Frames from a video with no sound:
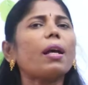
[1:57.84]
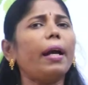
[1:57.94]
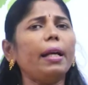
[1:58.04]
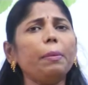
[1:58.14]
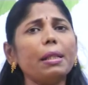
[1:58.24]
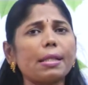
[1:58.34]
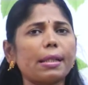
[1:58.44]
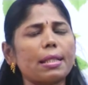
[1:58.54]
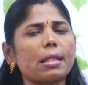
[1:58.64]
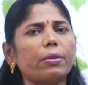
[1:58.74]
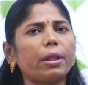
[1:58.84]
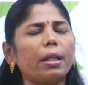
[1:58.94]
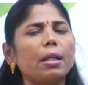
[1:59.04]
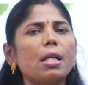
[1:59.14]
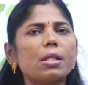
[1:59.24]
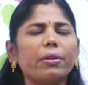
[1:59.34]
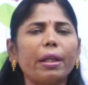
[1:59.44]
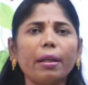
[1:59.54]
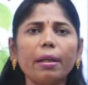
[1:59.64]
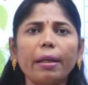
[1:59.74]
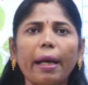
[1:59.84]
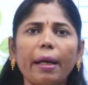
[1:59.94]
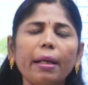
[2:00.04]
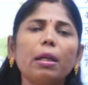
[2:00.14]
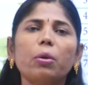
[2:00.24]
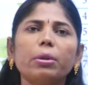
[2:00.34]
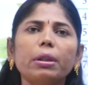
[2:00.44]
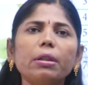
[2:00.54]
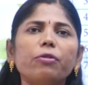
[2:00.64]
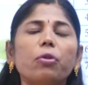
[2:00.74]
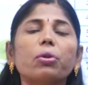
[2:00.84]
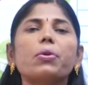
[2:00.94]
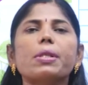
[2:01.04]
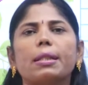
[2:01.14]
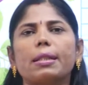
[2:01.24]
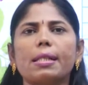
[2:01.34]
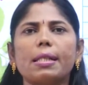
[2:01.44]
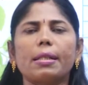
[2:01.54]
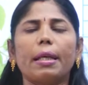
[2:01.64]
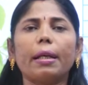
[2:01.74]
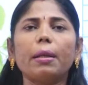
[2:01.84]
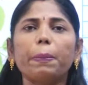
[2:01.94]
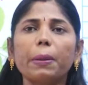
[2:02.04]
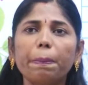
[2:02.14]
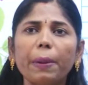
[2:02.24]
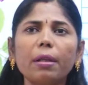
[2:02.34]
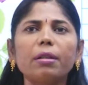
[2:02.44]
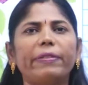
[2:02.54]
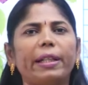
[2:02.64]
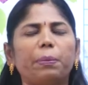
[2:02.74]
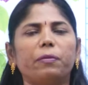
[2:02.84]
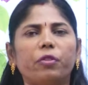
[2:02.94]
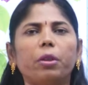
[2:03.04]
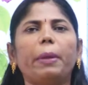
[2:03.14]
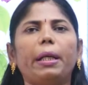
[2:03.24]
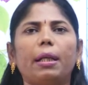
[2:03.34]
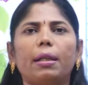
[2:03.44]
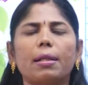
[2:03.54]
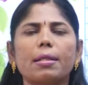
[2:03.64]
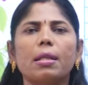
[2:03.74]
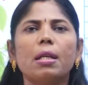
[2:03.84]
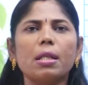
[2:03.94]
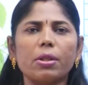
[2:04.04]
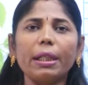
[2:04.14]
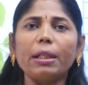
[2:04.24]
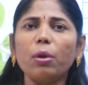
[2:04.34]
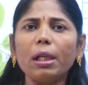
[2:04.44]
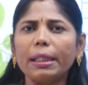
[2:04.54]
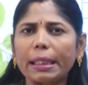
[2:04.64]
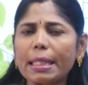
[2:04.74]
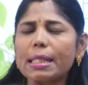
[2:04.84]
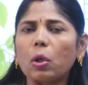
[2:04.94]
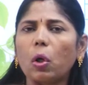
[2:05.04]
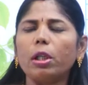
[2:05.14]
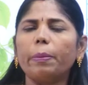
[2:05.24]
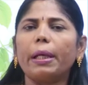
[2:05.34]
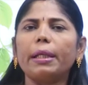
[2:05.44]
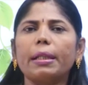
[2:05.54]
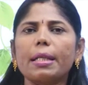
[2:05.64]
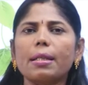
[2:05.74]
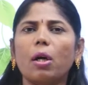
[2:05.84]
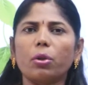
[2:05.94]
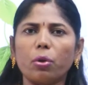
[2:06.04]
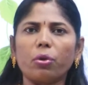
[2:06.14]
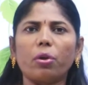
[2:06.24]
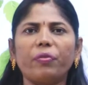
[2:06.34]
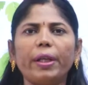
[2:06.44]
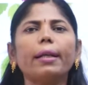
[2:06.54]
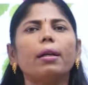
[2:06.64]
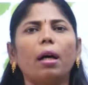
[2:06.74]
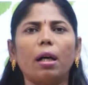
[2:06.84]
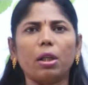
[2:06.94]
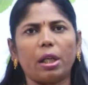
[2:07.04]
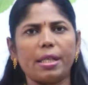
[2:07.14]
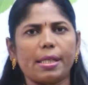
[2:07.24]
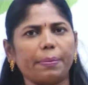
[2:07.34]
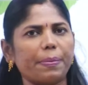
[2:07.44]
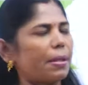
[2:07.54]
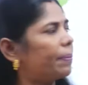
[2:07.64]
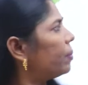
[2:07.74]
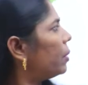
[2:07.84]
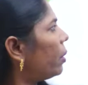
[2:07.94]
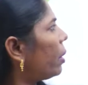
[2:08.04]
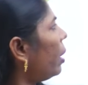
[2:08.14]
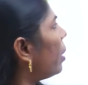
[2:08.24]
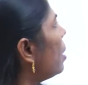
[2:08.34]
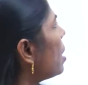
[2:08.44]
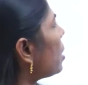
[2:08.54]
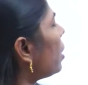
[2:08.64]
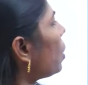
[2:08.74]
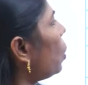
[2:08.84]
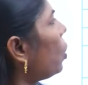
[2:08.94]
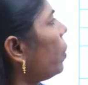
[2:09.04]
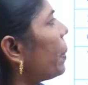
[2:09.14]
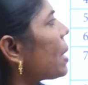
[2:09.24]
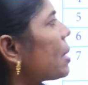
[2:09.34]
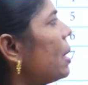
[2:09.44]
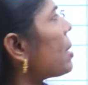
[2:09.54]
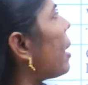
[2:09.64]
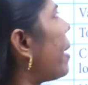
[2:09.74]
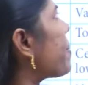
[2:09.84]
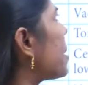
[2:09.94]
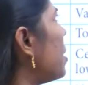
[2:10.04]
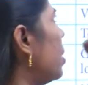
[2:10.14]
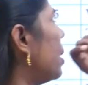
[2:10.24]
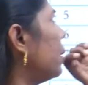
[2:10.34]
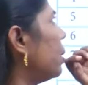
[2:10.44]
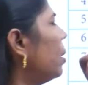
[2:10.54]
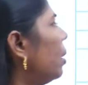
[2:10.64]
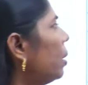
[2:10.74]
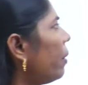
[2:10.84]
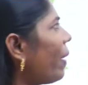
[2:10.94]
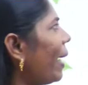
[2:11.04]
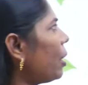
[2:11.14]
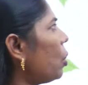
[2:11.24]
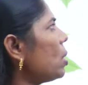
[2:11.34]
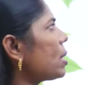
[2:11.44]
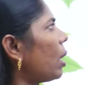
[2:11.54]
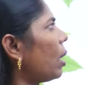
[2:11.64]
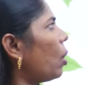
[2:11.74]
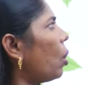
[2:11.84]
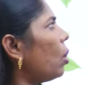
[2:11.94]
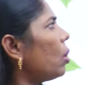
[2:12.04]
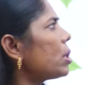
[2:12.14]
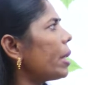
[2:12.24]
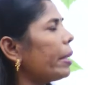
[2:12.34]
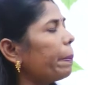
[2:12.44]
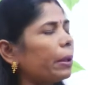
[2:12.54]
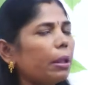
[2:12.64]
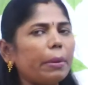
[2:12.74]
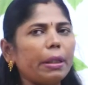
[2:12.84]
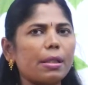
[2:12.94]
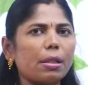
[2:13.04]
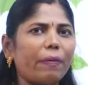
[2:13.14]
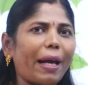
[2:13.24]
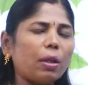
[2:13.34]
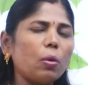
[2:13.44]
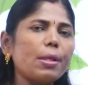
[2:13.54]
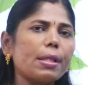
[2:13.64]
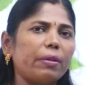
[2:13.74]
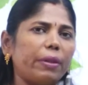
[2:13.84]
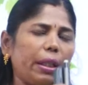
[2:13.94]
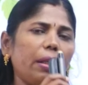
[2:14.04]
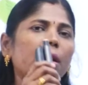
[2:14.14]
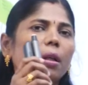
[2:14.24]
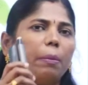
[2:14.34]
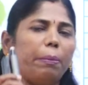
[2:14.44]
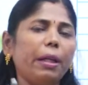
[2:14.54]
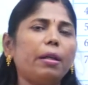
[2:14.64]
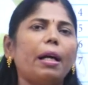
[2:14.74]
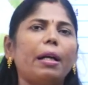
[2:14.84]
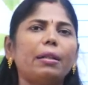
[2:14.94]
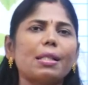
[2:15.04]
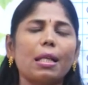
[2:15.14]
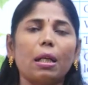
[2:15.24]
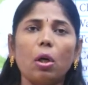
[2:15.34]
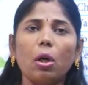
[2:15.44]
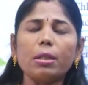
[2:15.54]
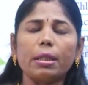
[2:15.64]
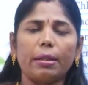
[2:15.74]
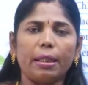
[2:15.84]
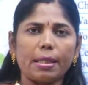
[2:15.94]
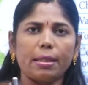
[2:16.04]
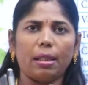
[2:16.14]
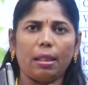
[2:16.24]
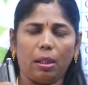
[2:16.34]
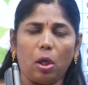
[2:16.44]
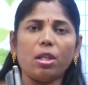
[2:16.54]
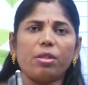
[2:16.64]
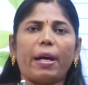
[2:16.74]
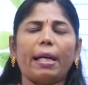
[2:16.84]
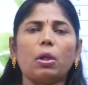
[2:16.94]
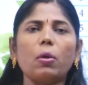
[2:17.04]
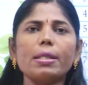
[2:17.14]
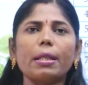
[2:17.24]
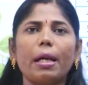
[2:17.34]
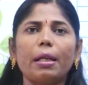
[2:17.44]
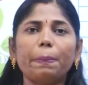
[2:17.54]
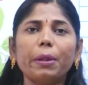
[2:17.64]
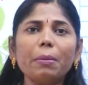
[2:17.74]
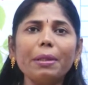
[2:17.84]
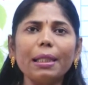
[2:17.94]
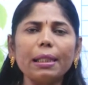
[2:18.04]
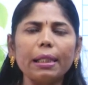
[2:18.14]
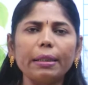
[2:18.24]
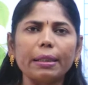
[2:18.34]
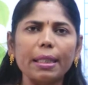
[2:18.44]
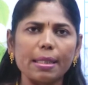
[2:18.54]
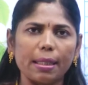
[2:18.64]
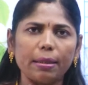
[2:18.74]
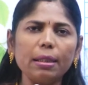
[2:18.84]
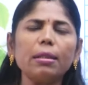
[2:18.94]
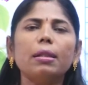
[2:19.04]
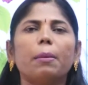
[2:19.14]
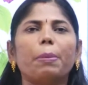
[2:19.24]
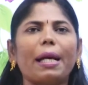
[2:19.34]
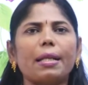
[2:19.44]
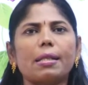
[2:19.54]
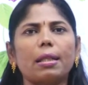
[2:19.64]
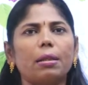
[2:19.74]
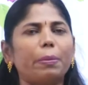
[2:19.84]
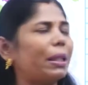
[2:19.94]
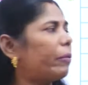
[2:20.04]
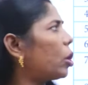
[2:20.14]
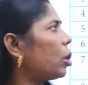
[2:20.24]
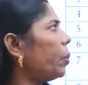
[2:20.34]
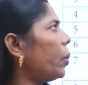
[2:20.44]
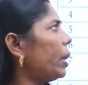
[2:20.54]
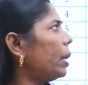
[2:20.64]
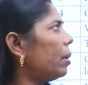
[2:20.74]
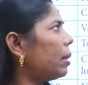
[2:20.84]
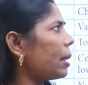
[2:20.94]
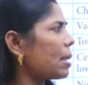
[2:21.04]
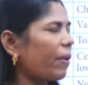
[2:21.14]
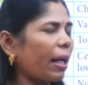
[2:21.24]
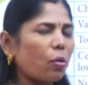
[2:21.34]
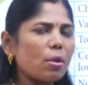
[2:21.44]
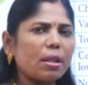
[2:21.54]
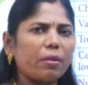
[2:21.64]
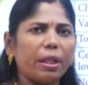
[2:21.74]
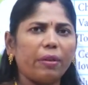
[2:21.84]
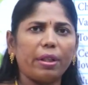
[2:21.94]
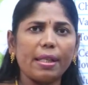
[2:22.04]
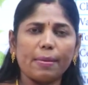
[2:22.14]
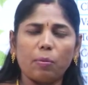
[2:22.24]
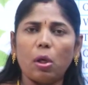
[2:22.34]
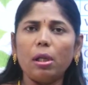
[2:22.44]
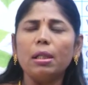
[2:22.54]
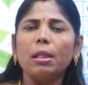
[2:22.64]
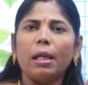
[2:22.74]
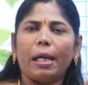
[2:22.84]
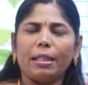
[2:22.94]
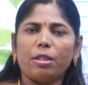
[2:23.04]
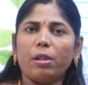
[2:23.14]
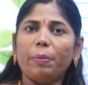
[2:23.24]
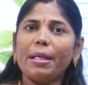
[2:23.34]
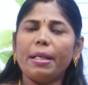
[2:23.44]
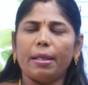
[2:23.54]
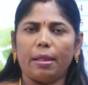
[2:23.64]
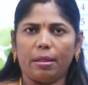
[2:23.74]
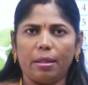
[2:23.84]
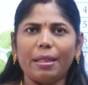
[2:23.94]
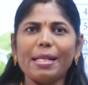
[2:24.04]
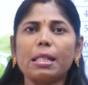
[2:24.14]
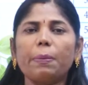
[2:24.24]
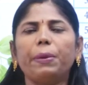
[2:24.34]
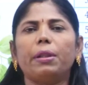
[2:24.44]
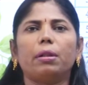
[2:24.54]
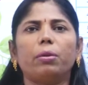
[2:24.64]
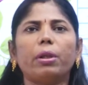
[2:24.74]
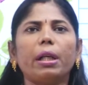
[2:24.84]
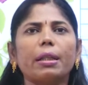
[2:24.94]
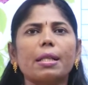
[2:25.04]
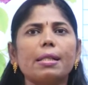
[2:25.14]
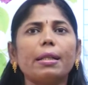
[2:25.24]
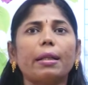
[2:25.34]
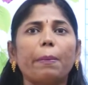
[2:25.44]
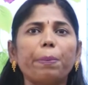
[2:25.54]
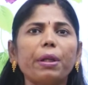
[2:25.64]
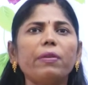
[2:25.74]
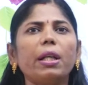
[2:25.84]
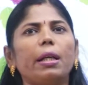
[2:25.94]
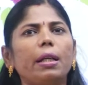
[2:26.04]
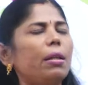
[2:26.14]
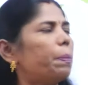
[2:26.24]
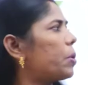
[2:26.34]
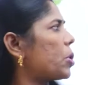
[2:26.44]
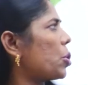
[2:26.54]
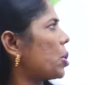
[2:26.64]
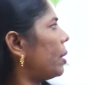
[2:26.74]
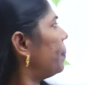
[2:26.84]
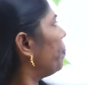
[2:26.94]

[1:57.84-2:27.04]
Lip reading: animal cells. Okay, so they can carry out the photosynthesis, they can prepare the food materials. So then only that is called by, that is autotrophic organisms. Okay, so the chloroplast is absent here. The vacuoles are large and permanent. The vacuoles are very big and there's a large, that is a large vacuoles, and permanently that is in the plant cell. But what about here? That is vacuoles are very small and it will be disappear. Okay, that is a temporary in position.